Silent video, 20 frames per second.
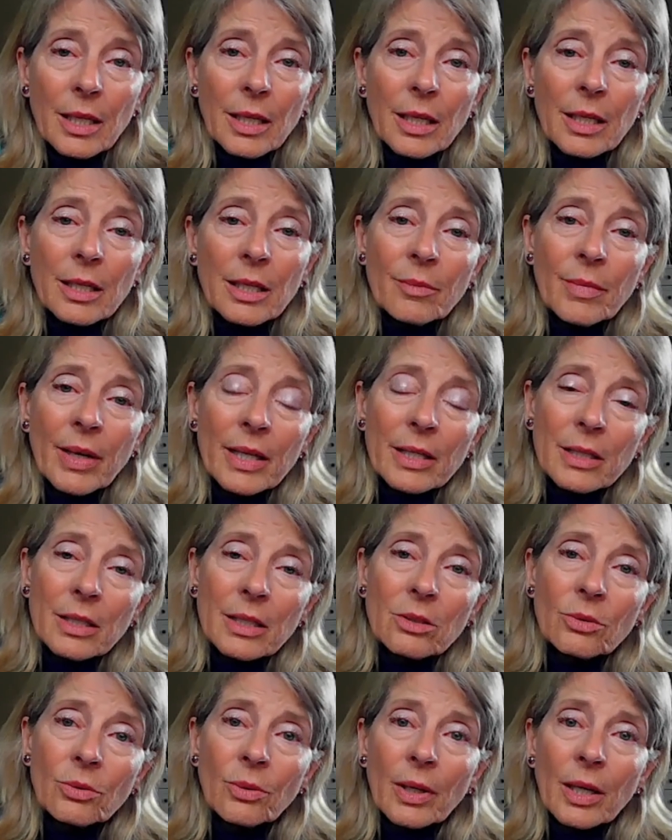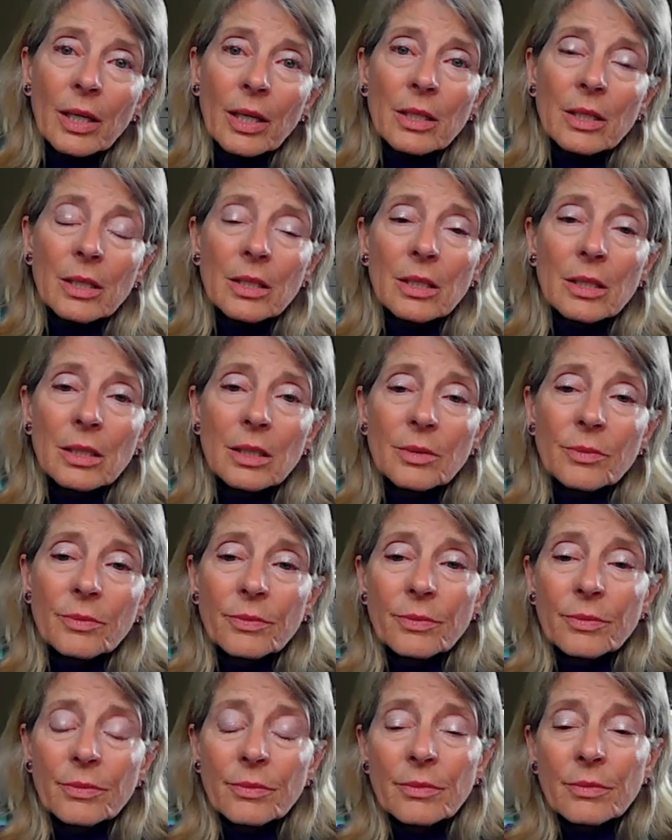And the message was,
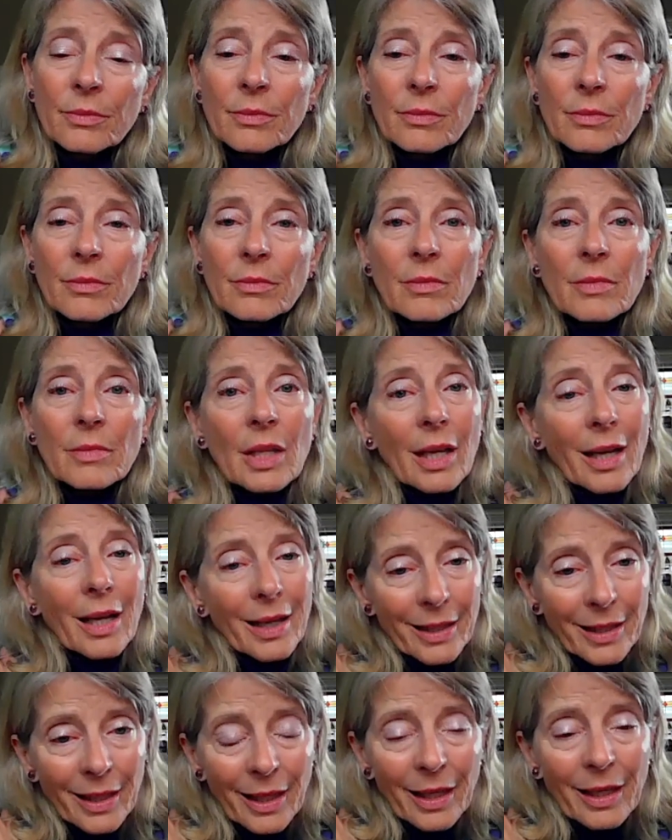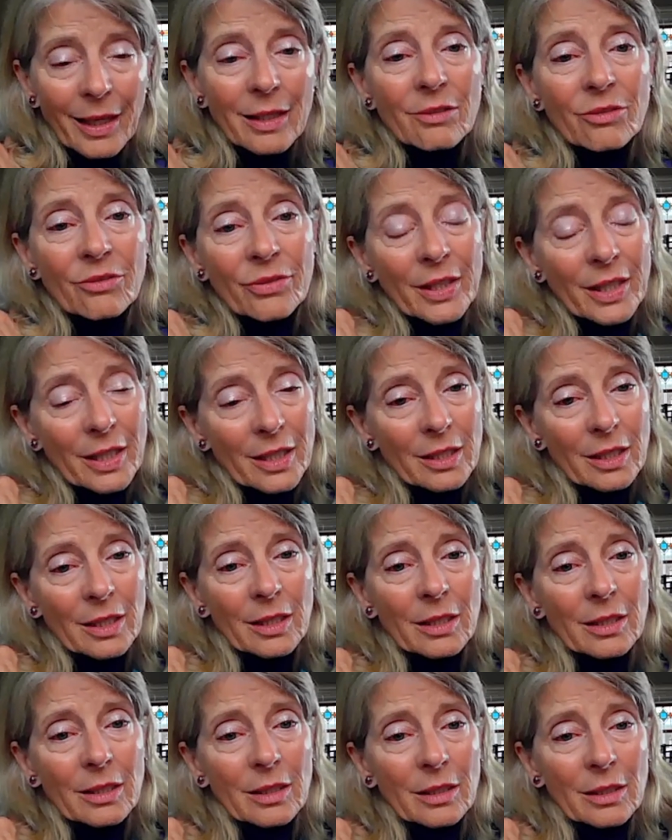I can't fix
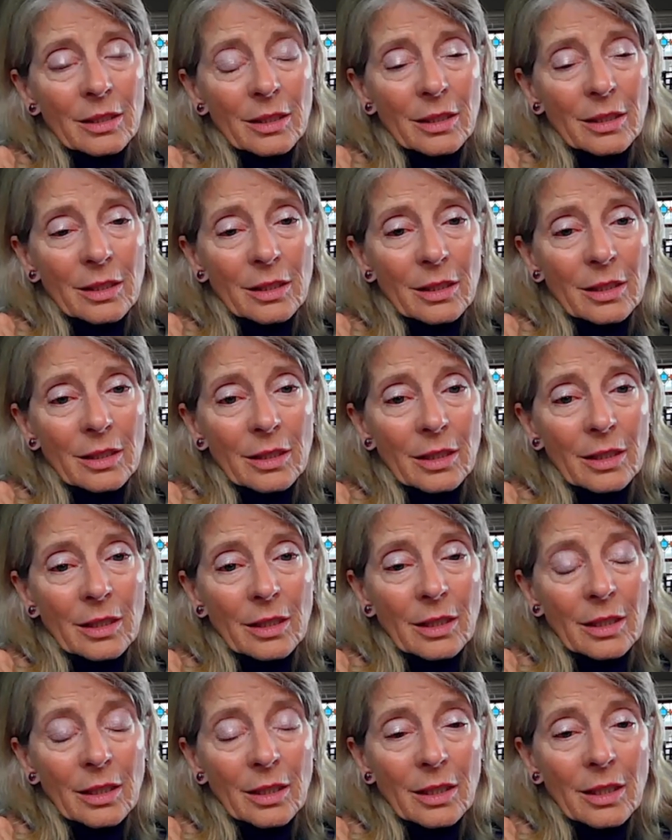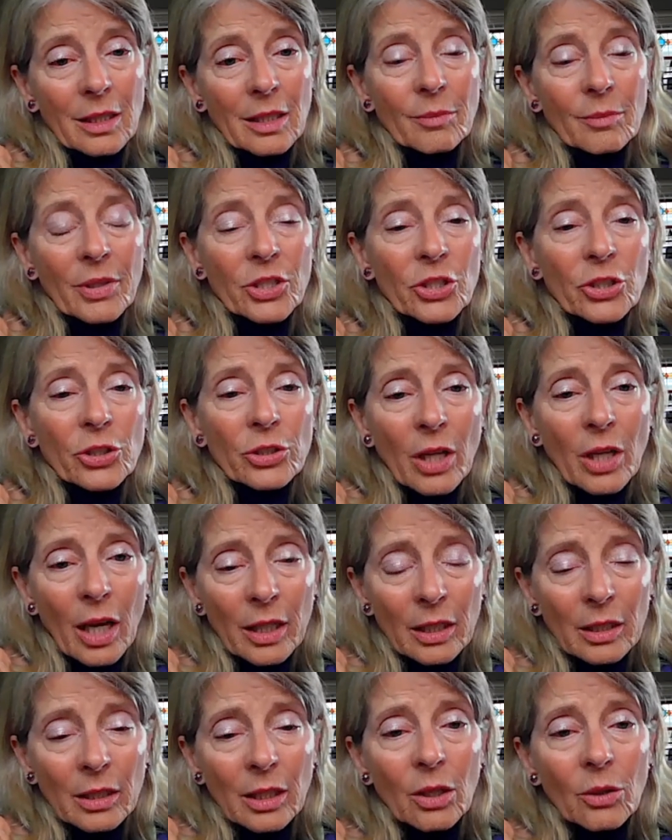it, but you're not
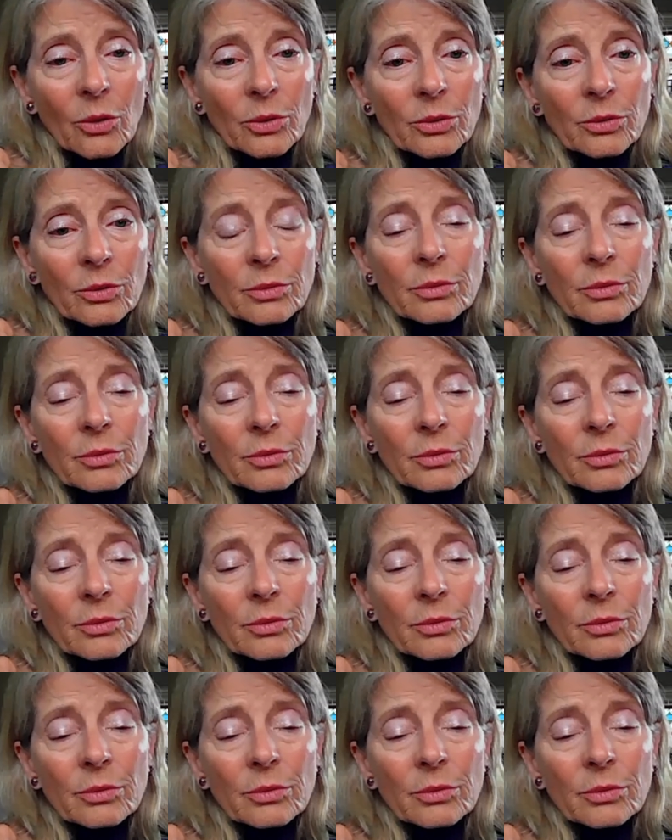alone.